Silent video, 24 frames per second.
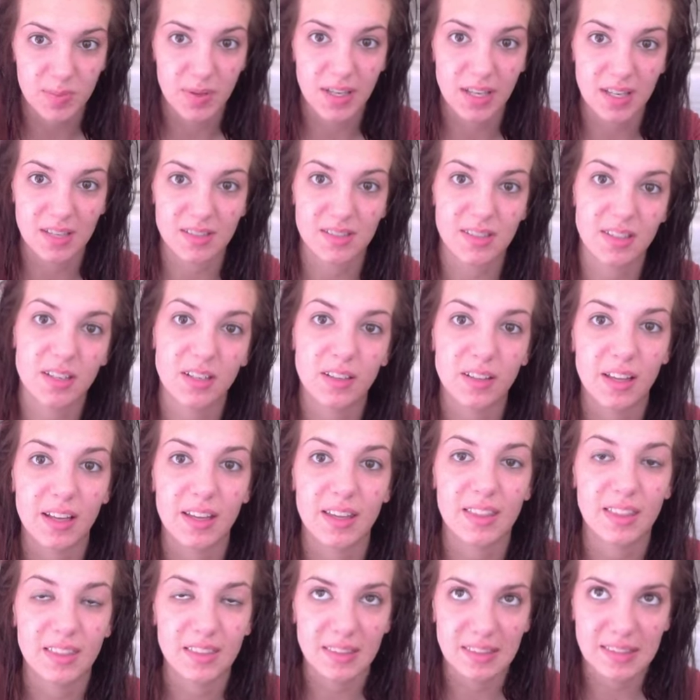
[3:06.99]
because they're like
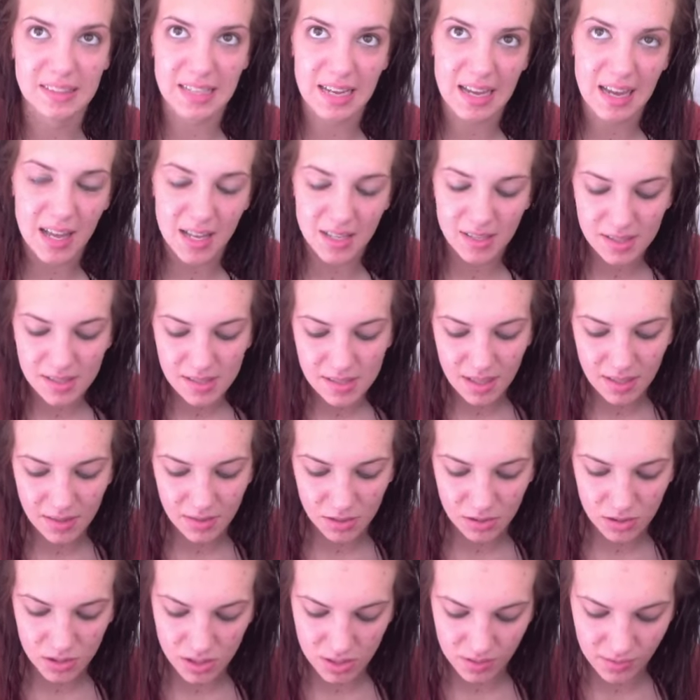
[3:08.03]
dense and
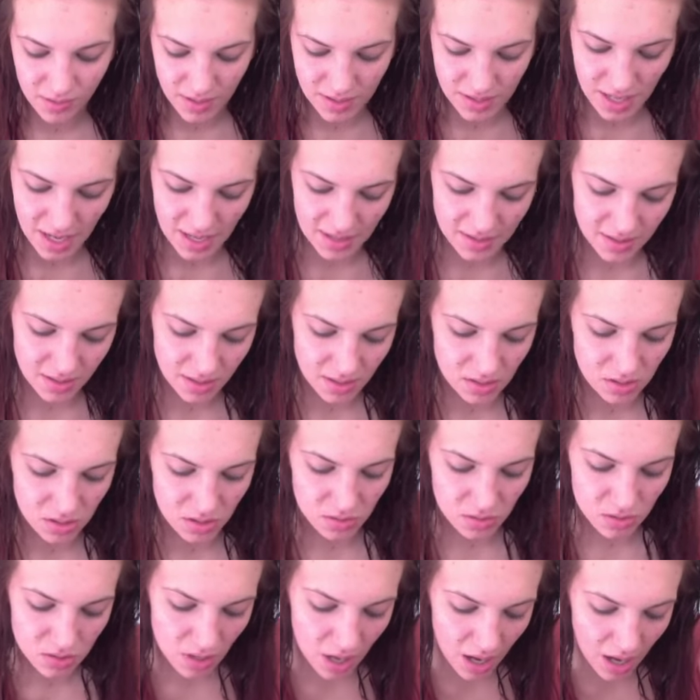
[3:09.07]
they're just fantastic and so
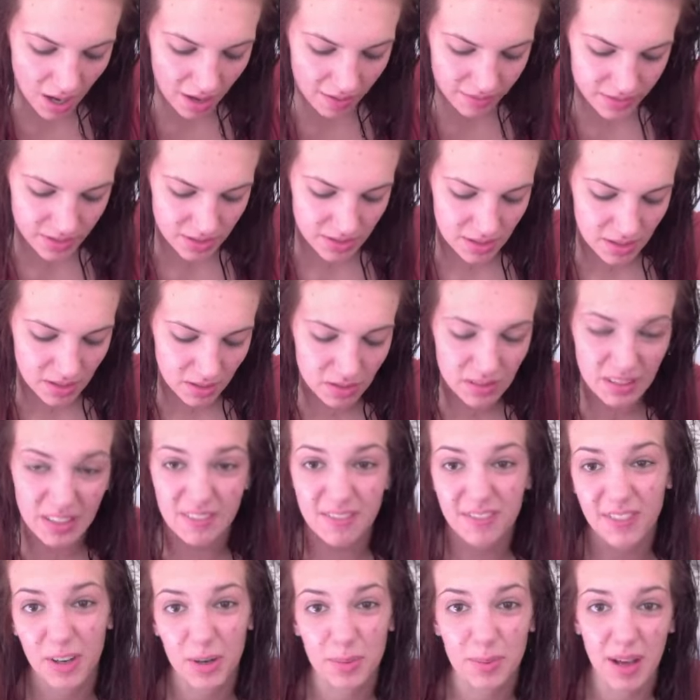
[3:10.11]
soft, and they don't leave
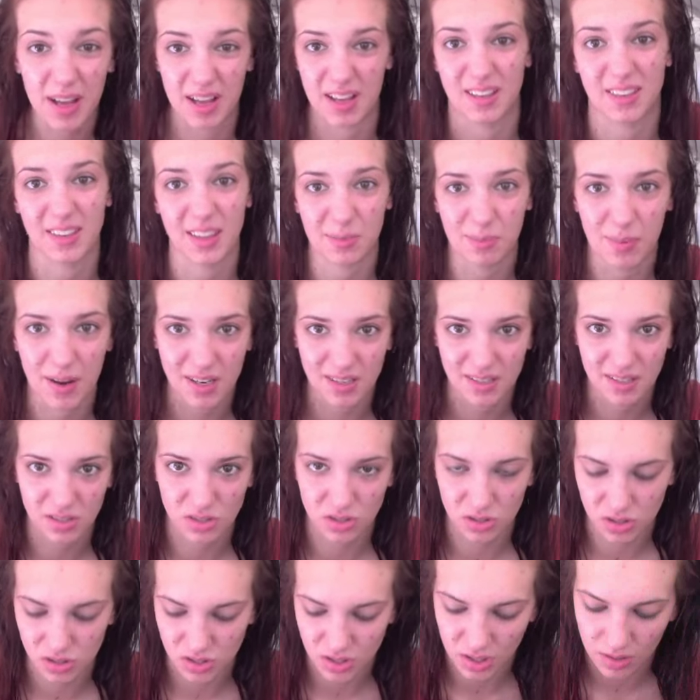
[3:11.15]
fur behind like Bare
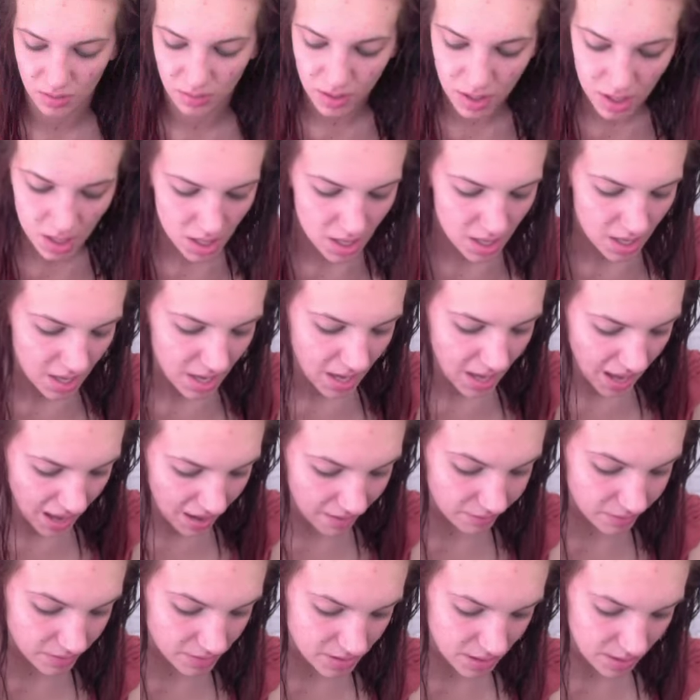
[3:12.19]
Essentials do
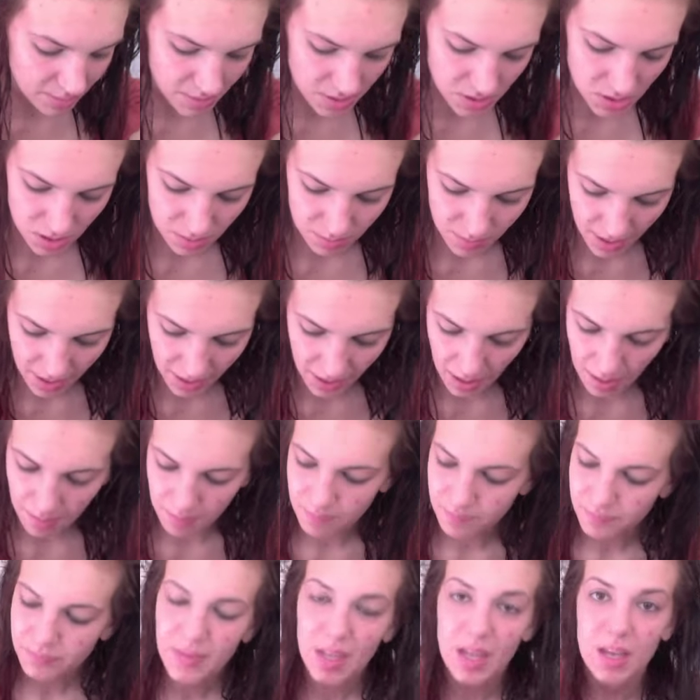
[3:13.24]
every time you do your makeup.
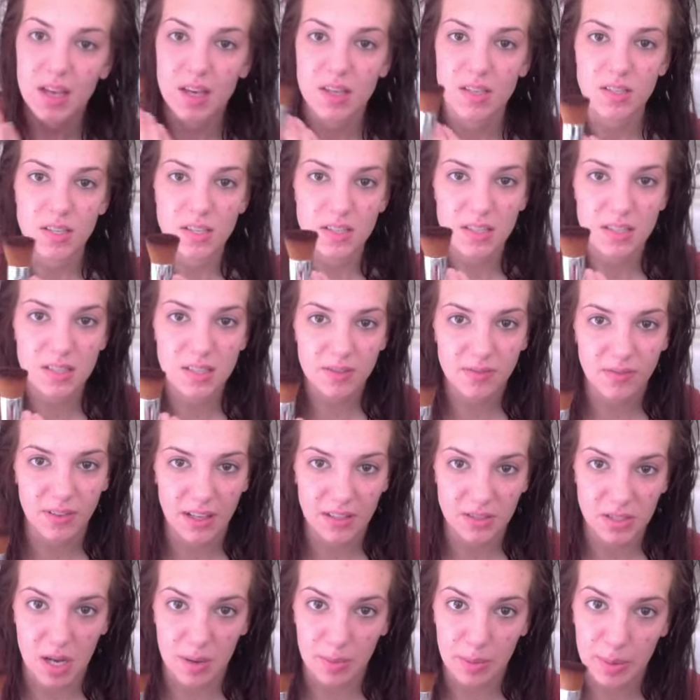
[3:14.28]
So this is the flat
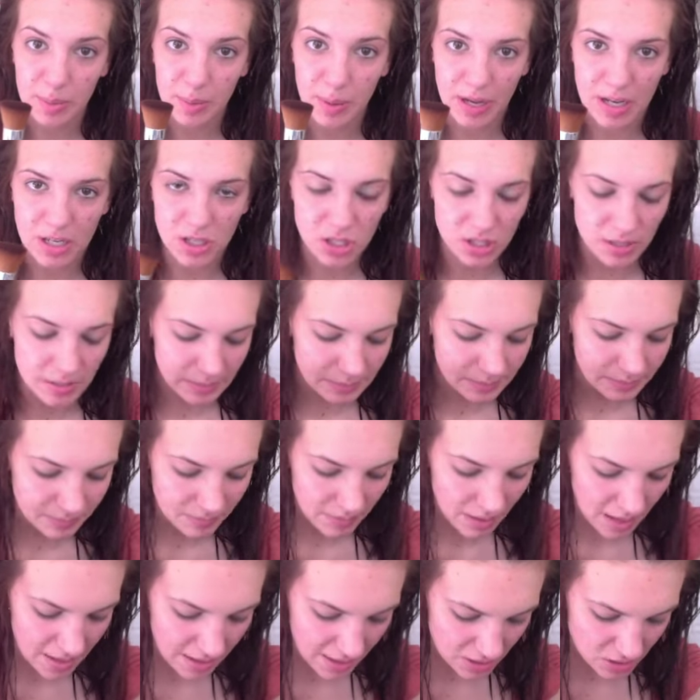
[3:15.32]
topper brush,
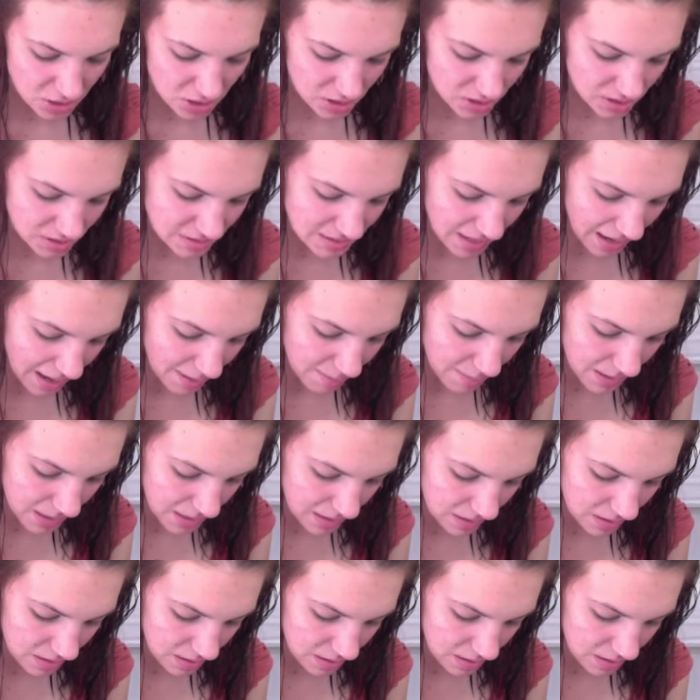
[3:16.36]
and I just dab it